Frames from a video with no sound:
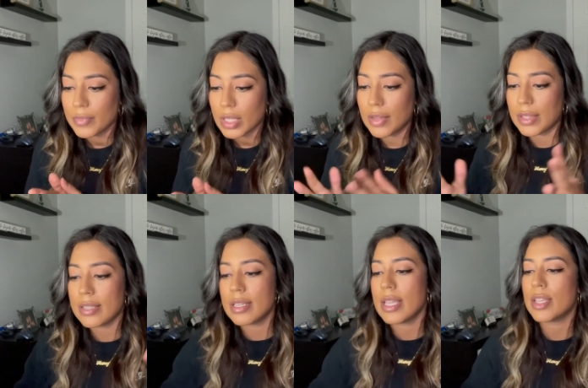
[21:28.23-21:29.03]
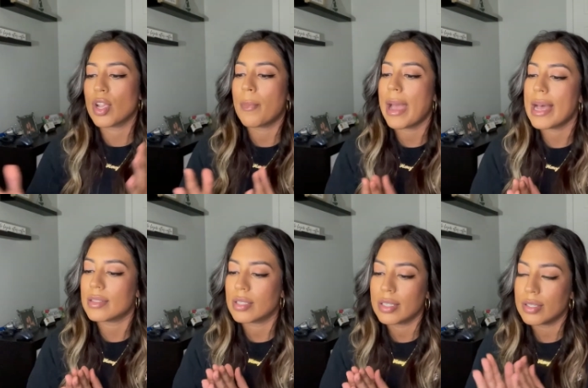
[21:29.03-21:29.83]
If they say that your
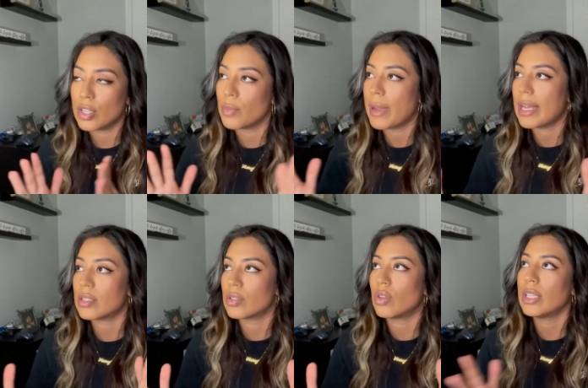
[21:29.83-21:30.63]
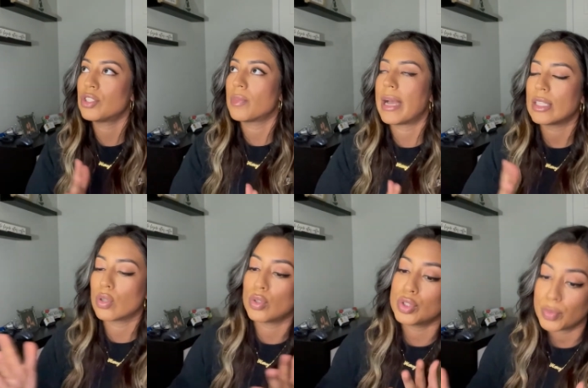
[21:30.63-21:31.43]
past, your past, don't let your past
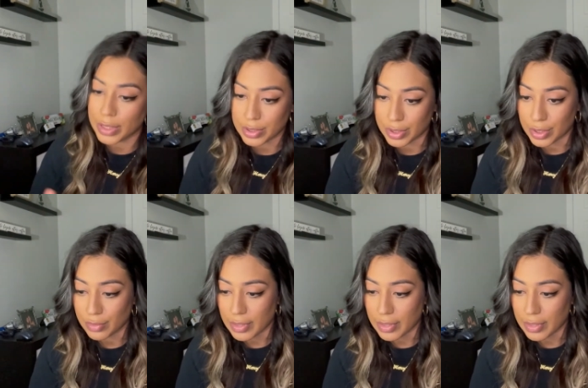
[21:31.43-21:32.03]
hold you prisoner,